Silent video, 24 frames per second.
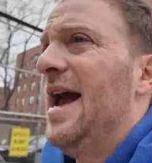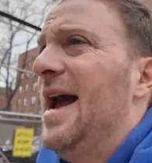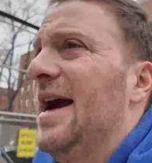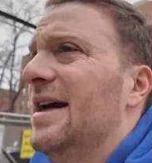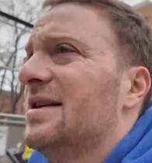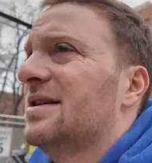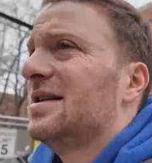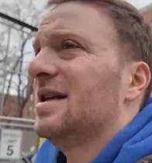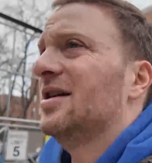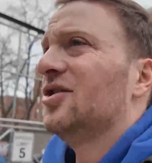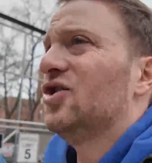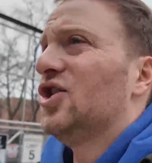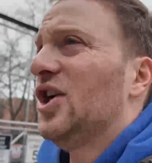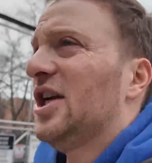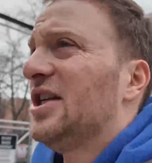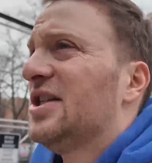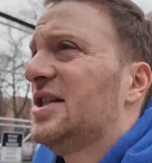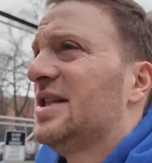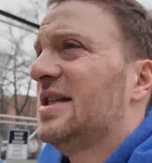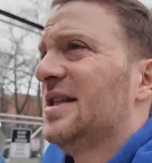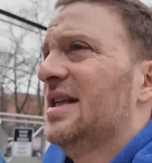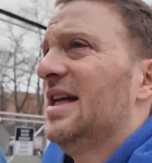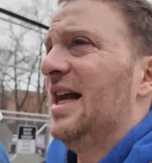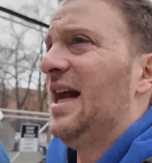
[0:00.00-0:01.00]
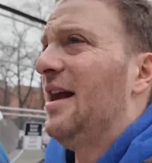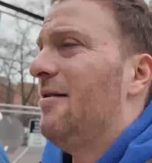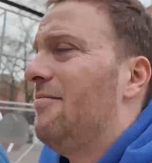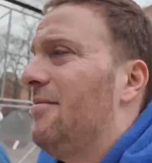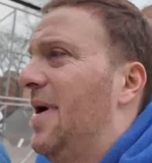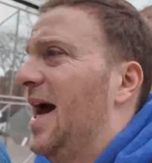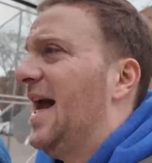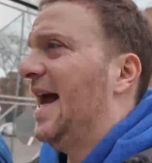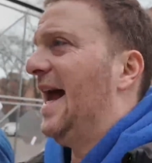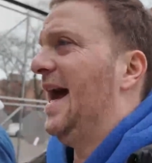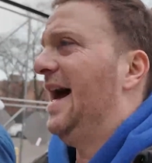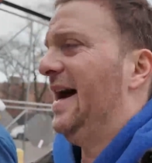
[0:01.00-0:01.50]
and to just keep
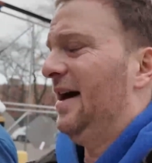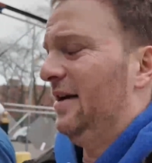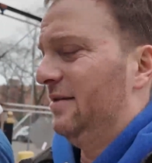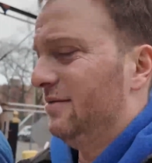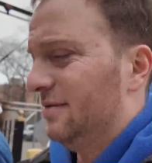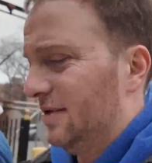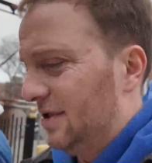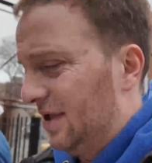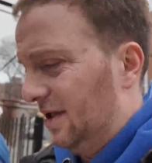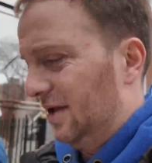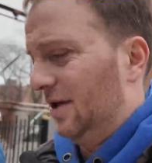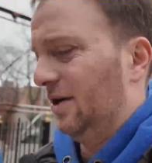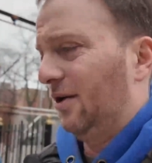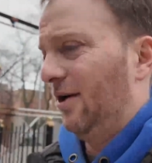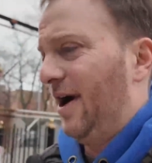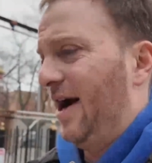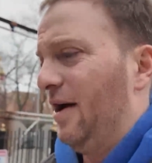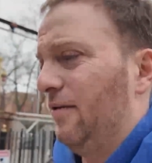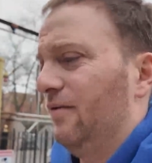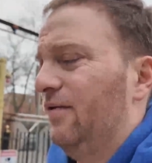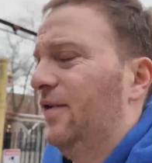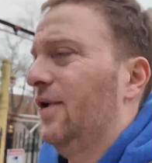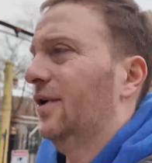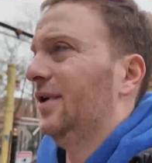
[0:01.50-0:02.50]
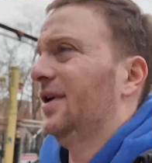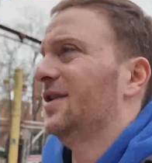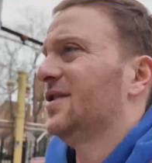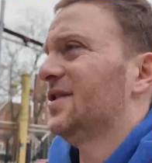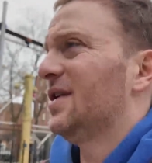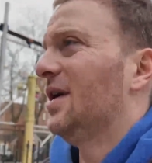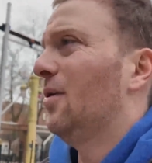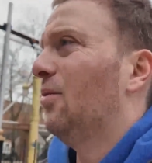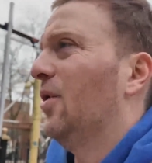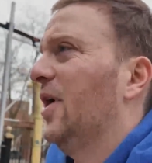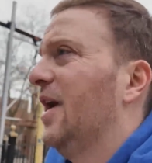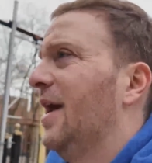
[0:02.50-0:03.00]
my head to the ground,
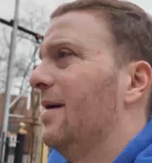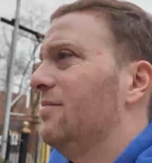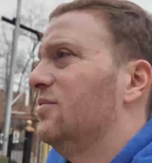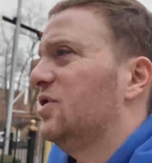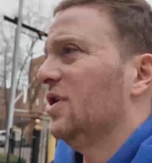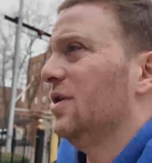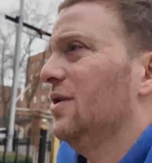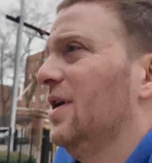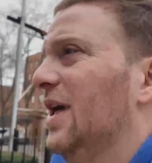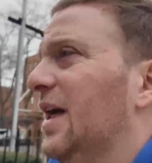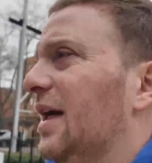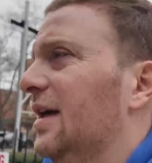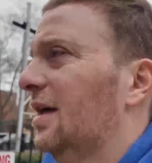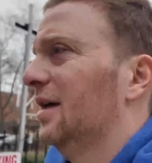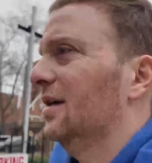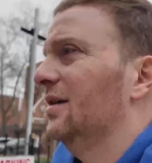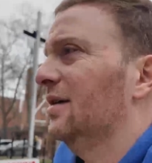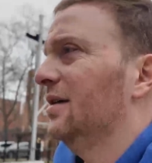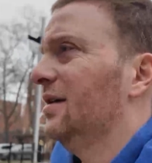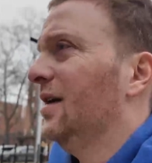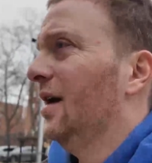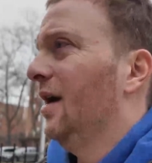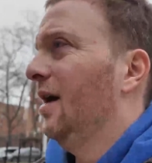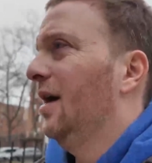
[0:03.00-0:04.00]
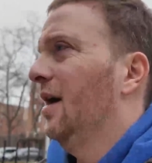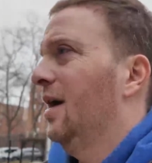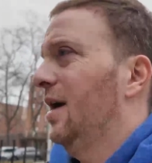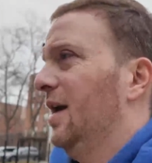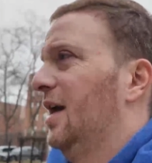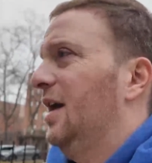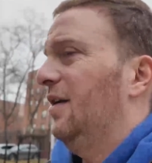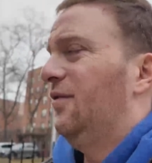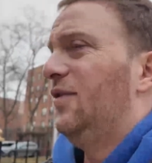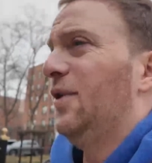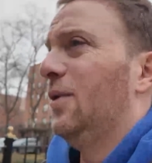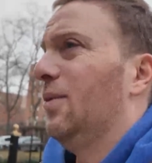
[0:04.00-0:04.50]
focused on what I'm doing. And
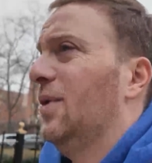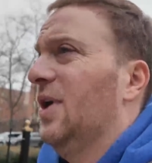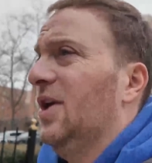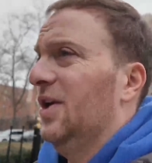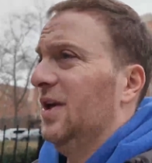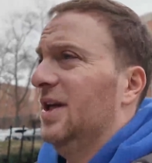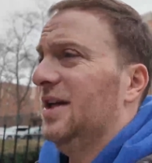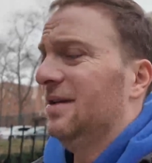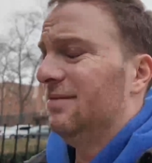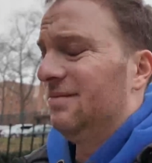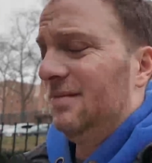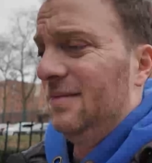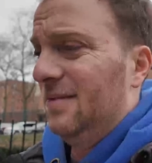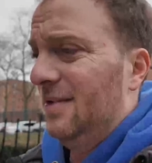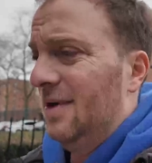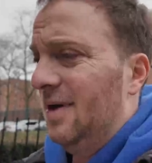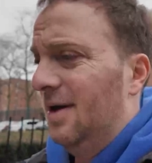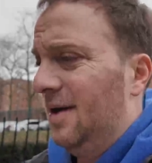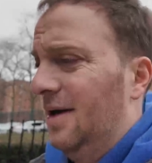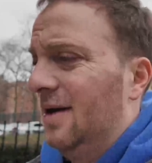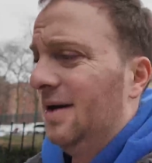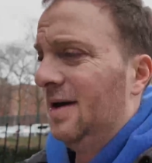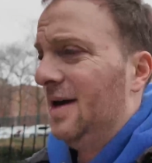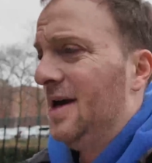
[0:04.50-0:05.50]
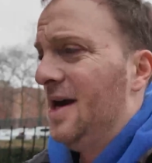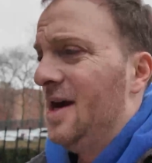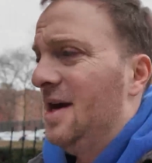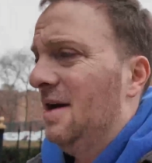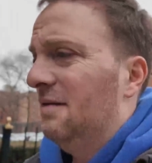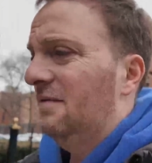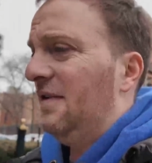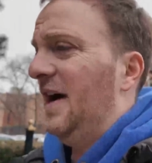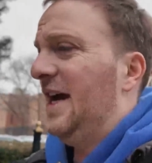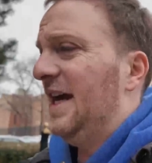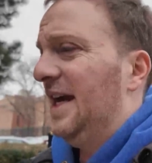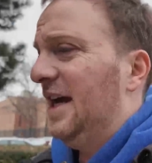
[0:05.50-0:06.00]
if
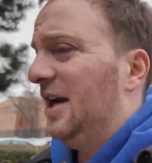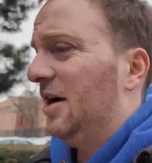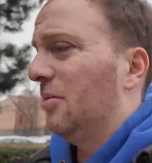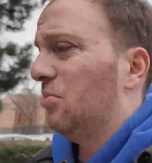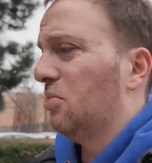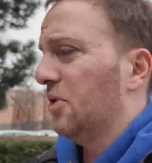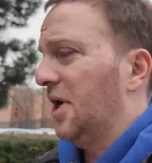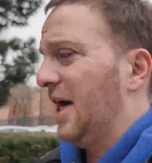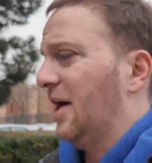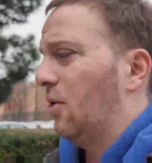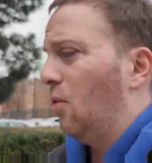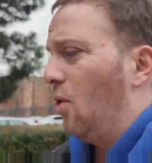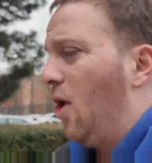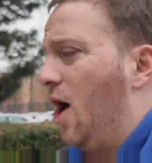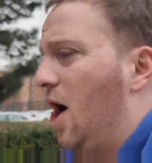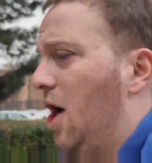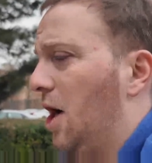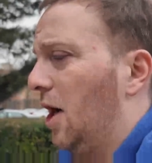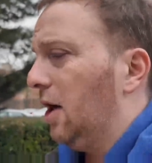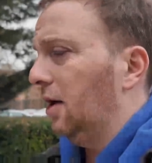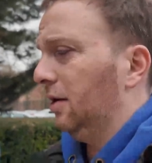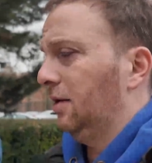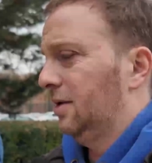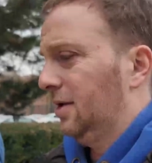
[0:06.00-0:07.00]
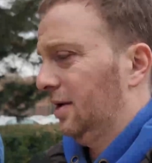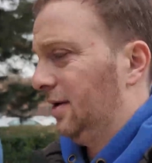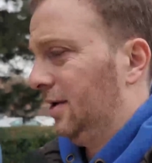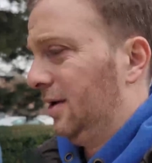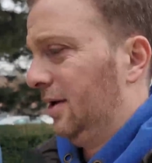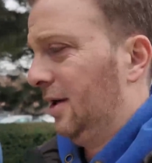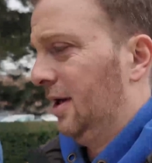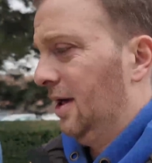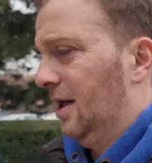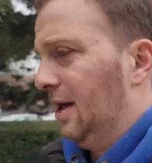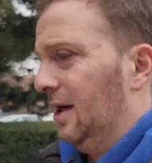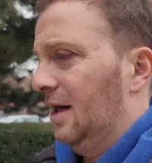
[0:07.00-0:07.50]
I hit a brick wall,
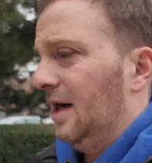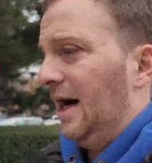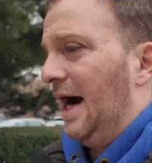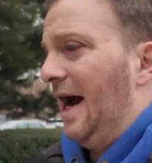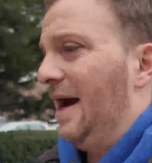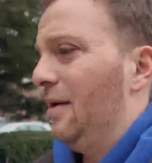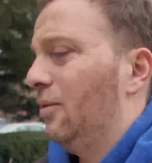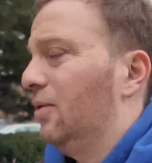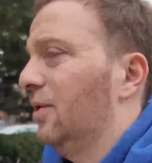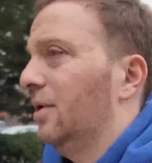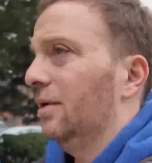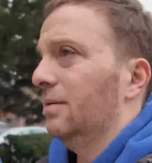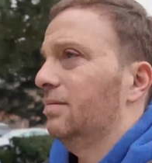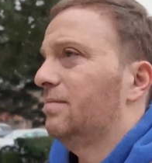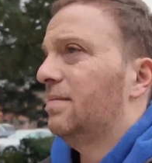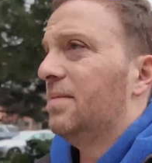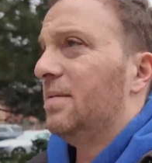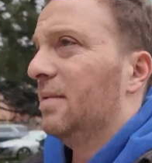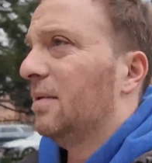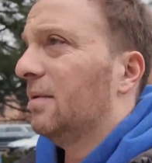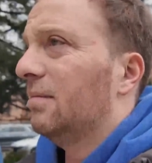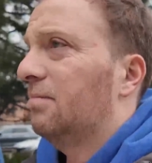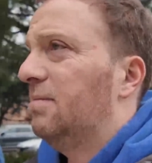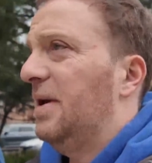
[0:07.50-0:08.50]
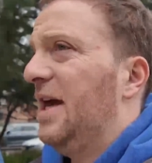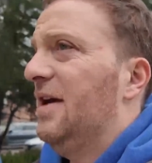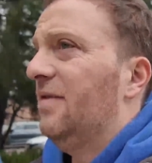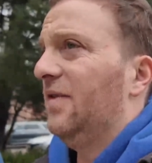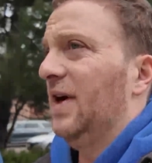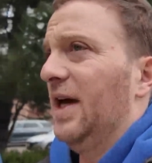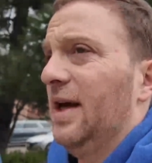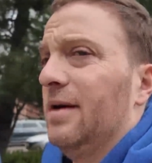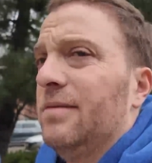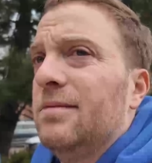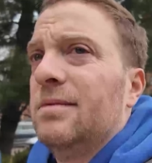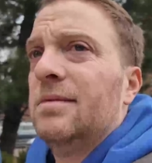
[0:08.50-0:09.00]
I will
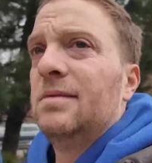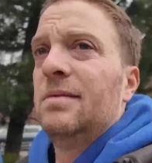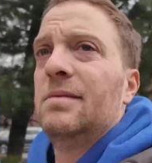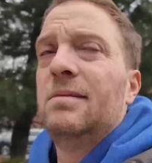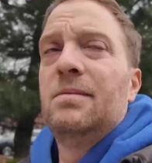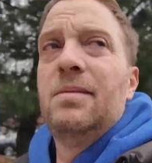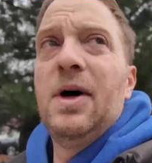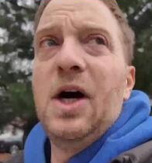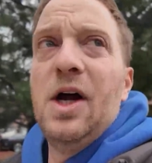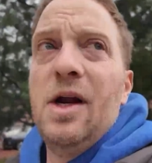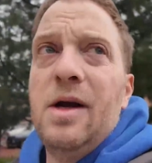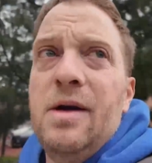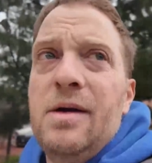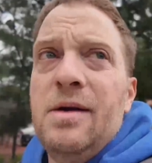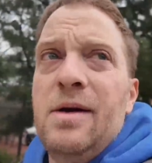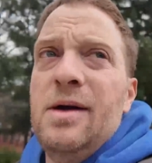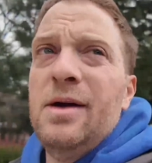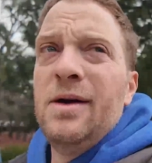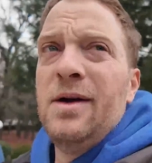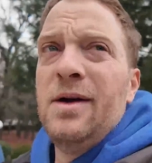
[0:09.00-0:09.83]
pivot, but